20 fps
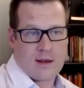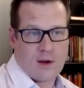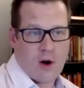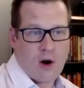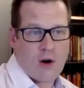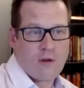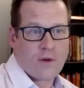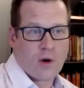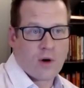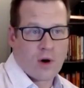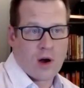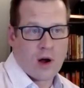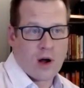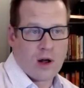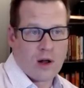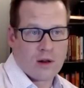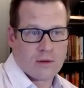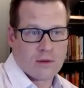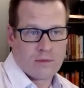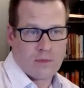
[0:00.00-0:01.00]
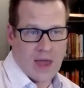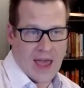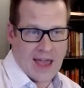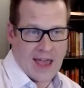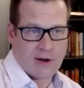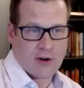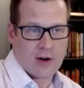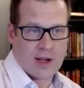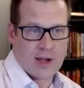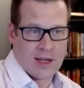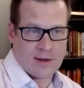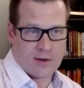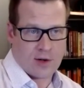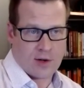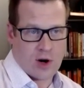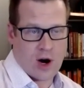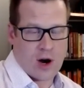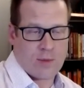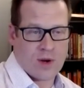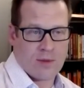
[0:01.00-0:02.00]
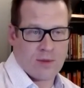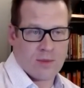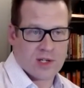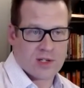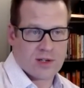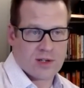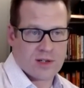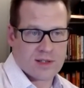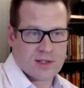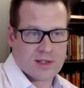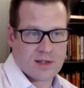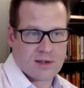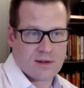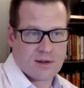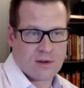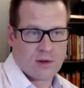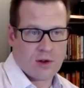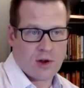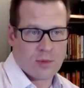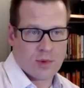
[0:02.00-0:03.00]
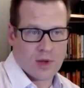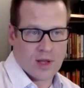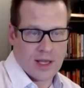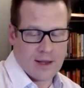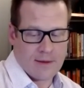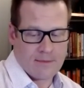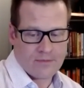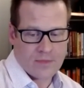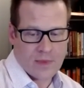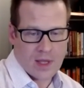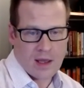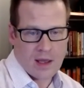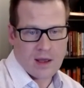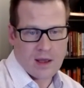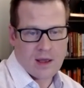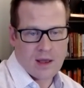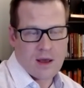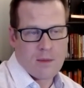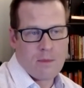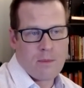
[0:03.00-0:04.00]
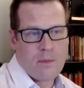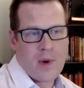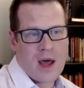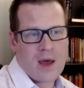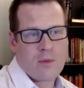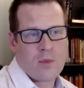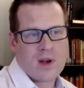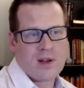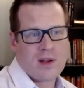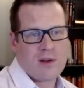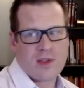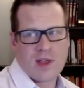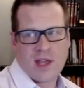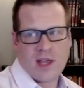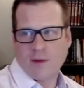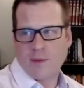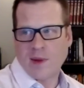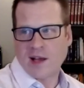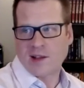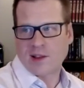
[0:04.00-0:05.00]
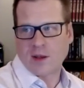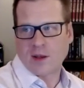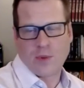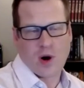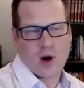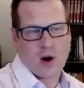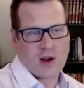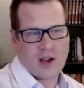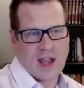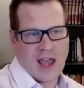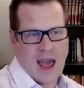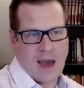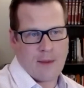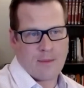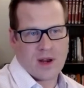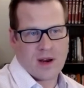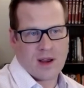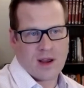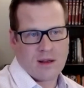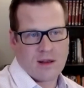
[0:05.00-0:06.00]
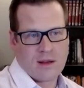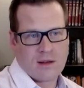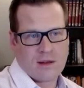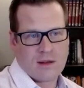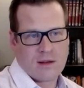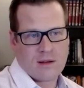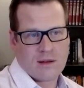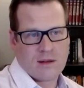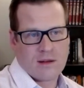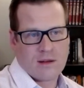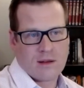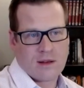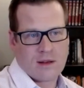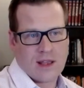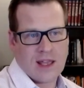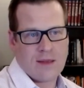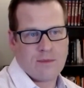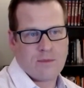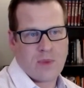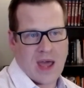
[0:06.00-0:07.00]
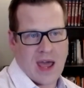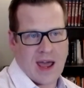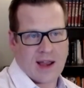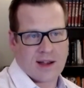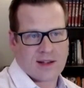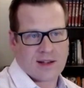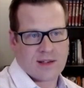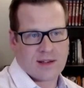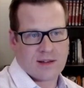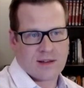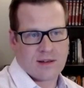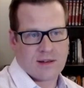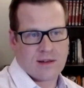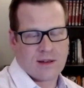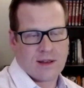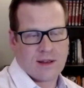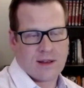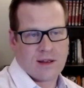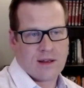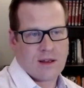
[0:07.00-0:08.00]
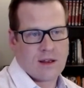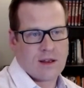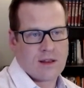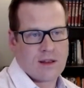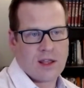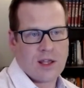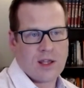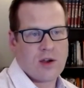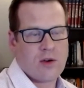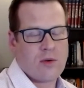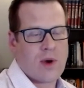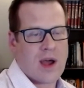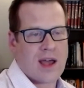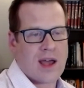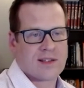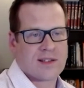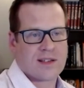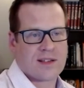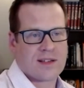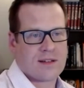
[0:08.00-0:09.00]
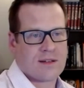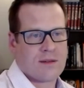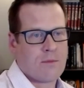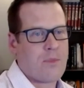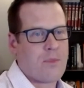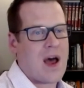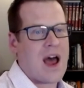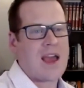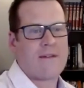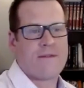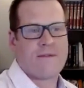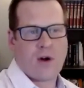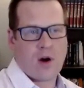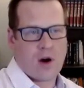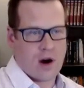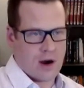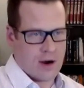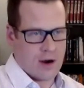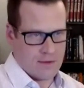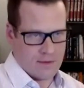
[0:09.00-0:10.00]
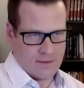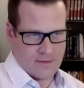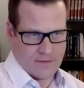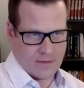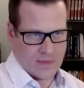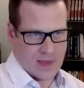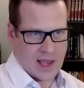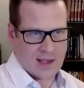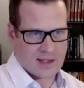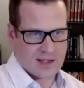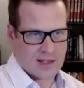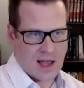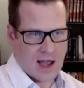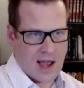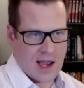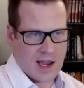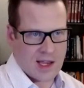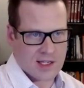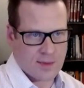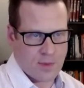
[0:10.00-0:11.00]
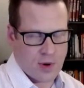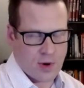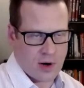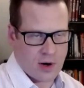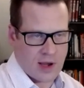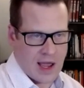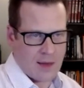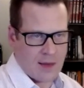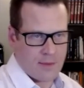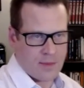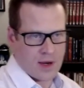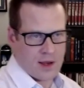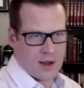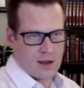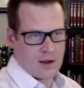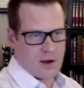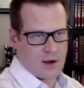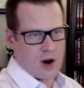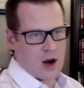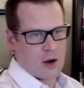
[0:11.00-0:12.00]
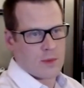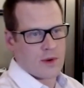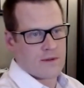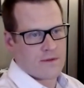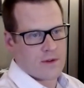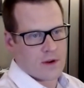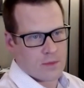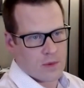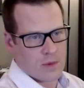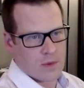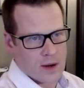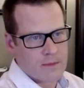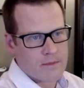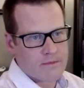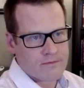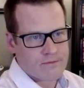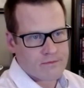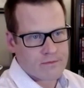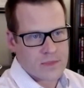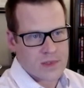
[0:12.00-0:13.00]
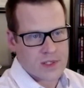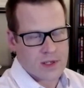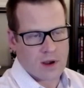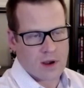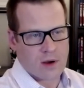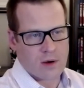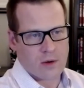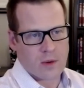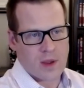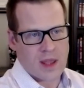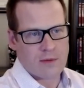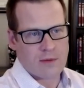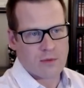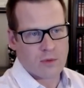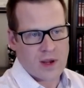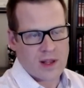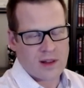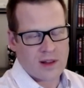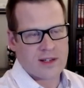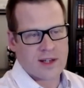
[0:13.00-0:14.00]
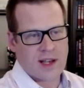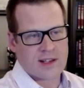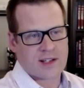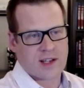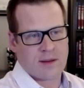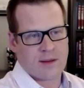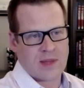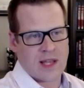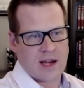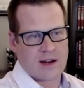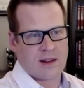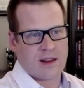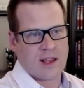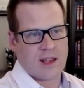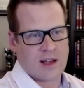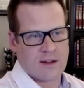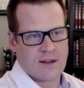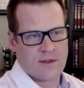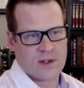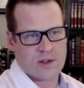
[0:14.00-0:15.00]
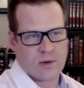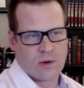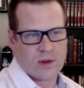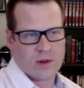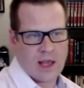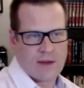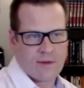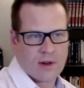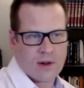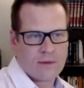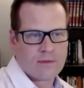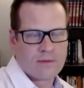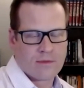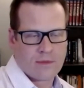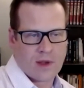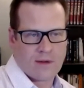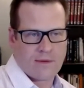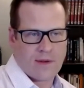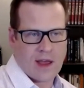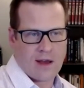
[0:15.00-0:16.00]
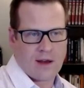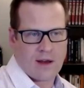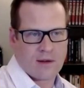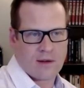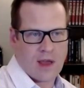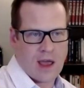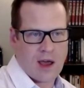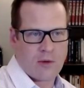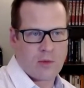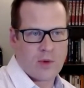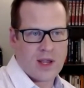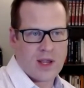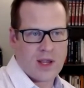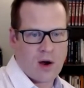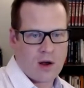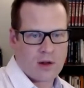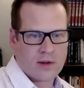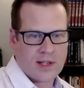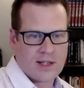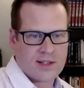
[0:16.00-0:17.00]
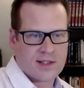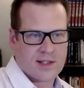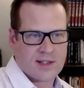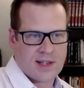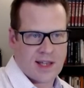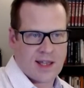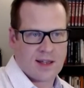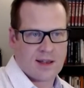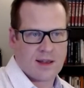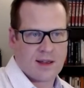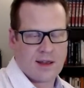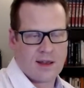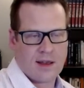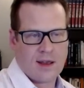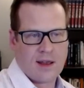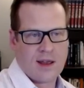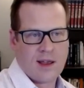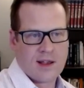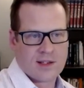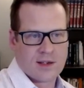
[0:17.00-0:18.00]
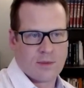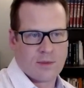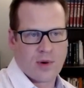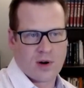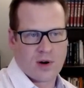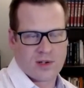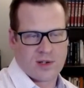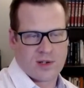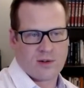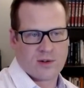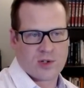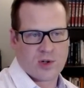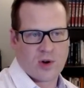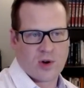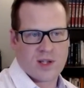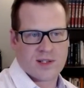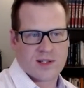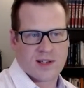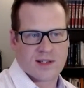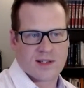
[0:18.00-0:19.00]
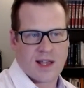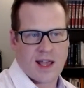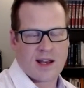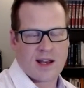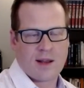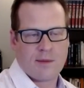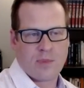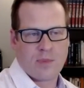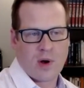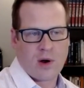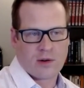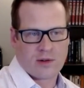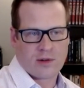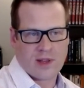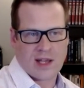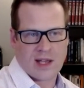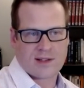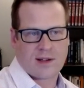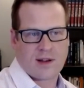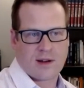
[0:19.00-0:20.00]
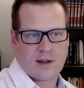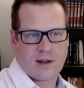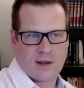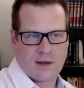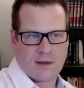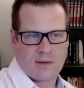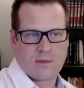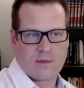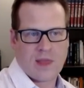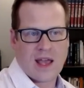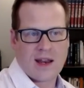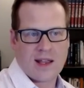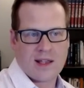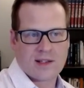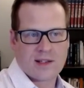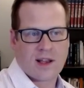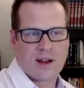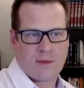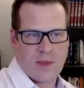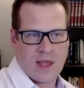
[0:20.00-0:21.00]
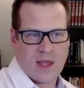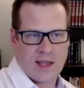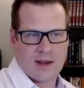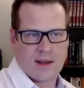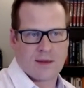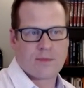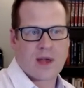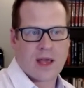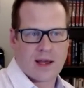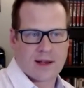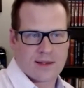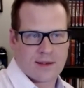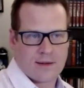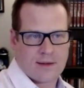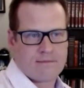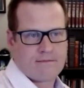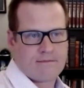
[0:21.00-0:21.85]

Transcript: overall aggregate carbon emissions globally. But when you think about the per capita impact, the US by far has the highest per capita carbon footprint. So it really does come down to the individual level of how we all need to take some personal choices. And in bulk, that is gonna make an impact.